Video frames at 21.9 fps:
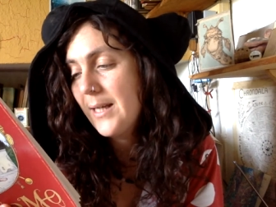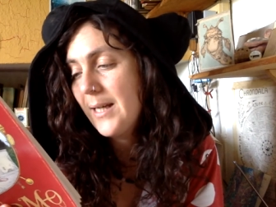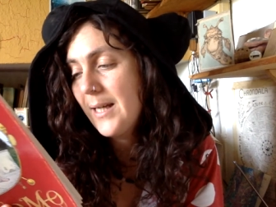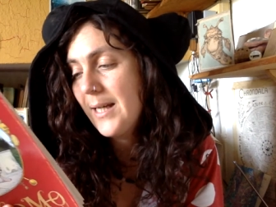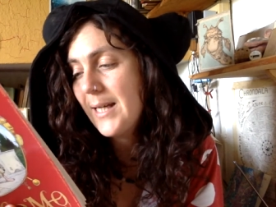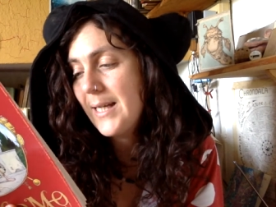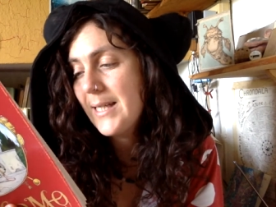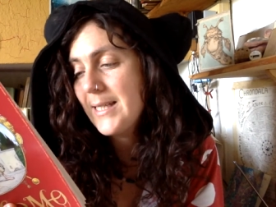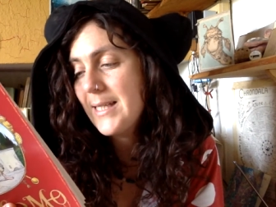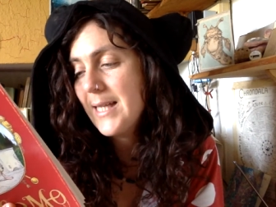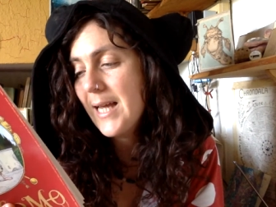
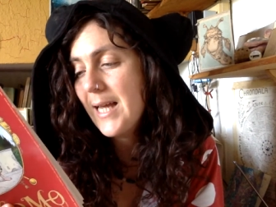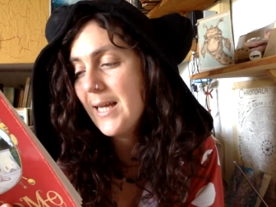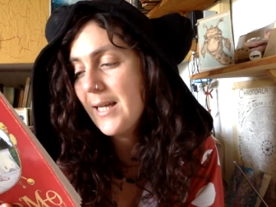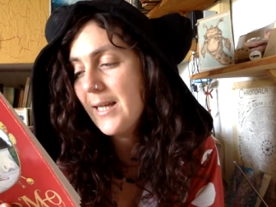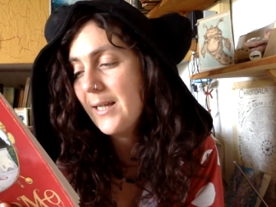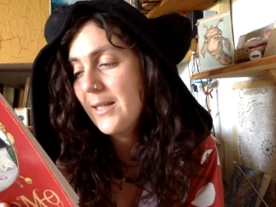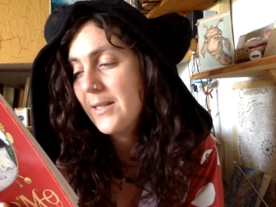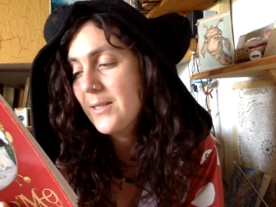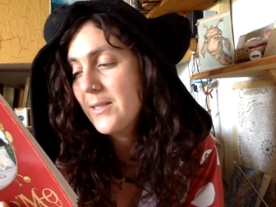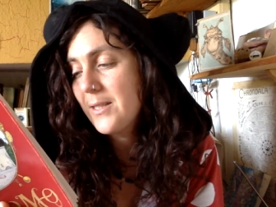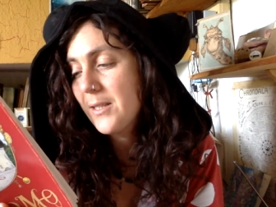He'd
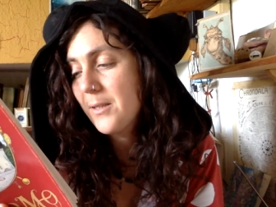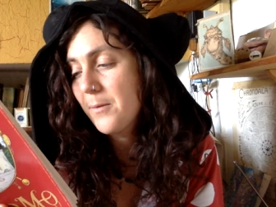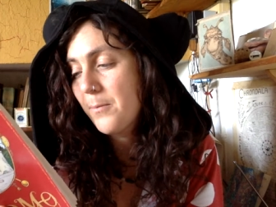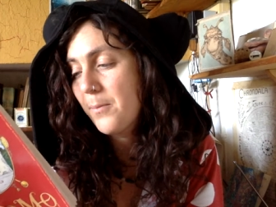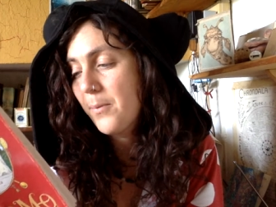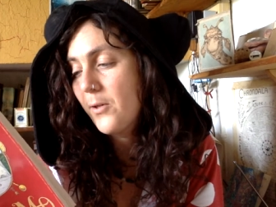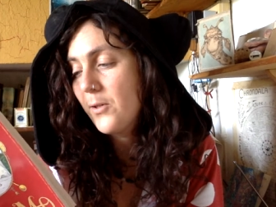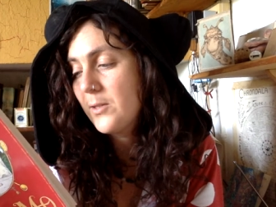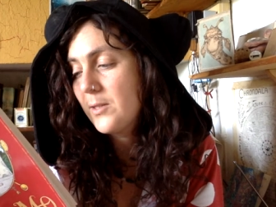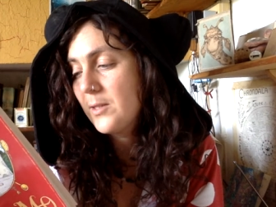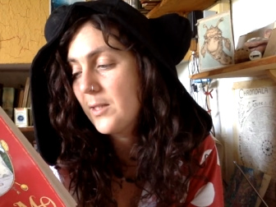taken to the
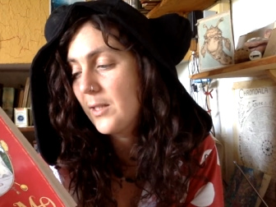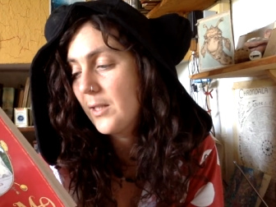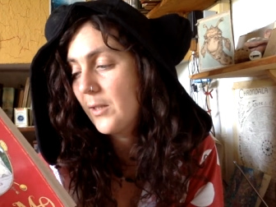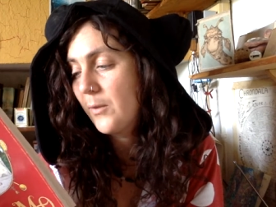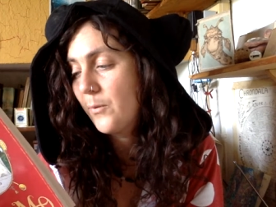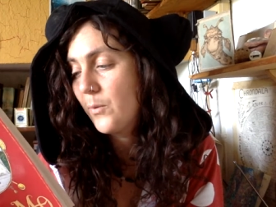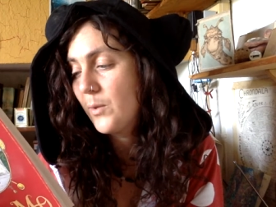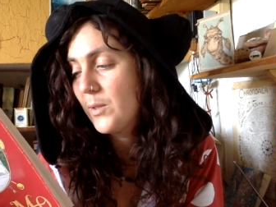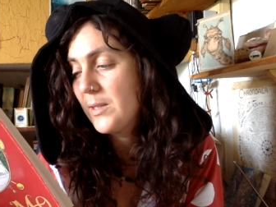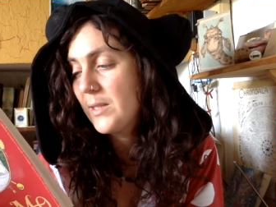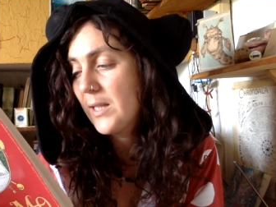bottle
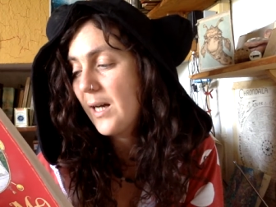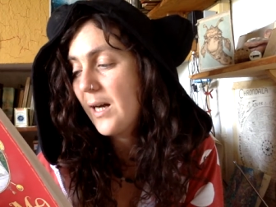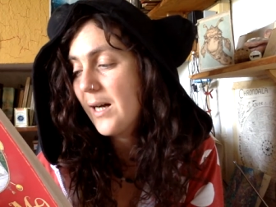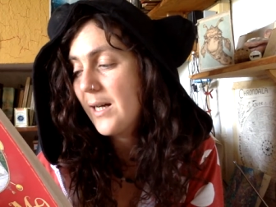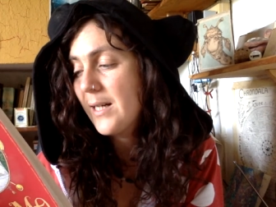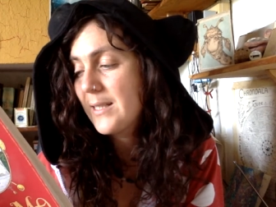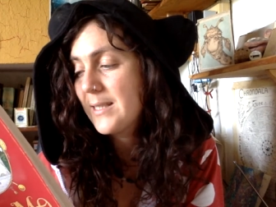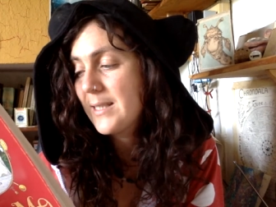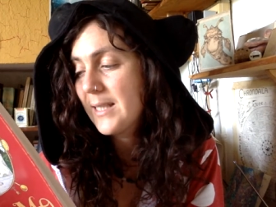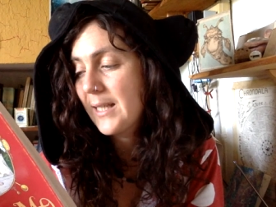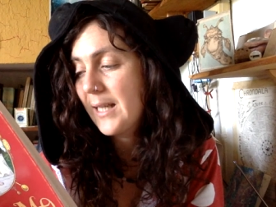and was
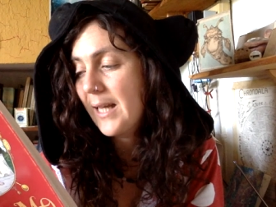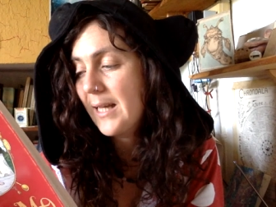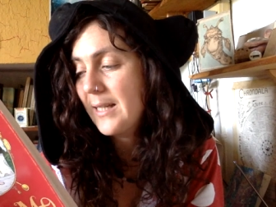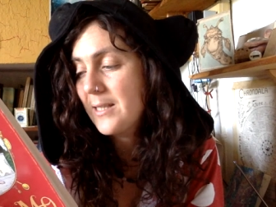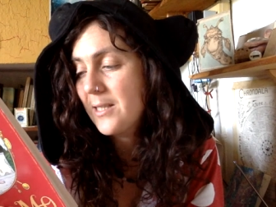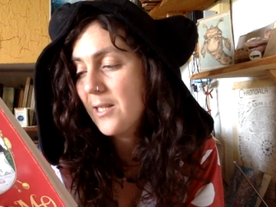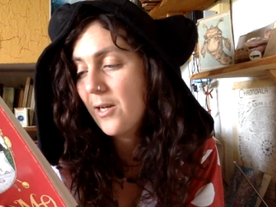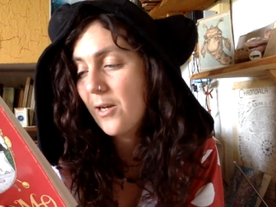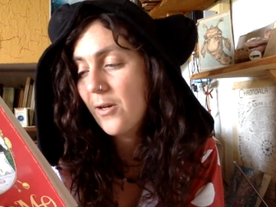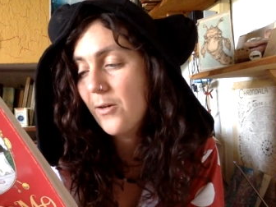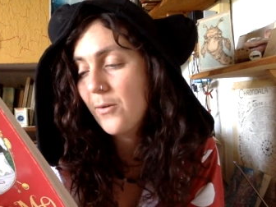hard to get
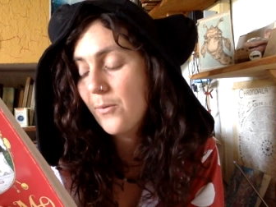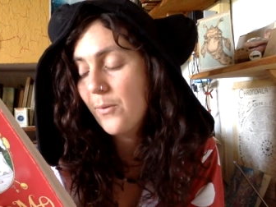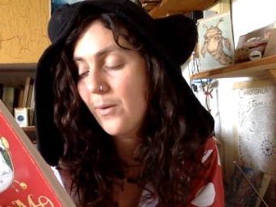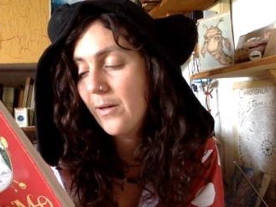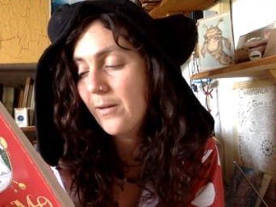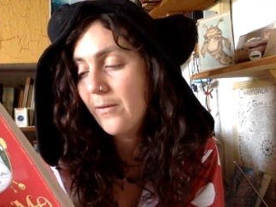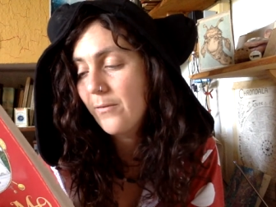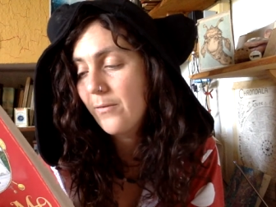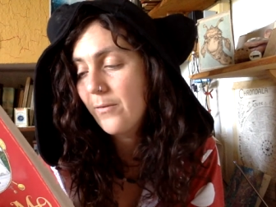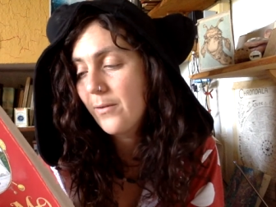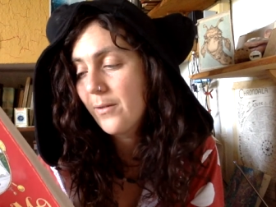along with.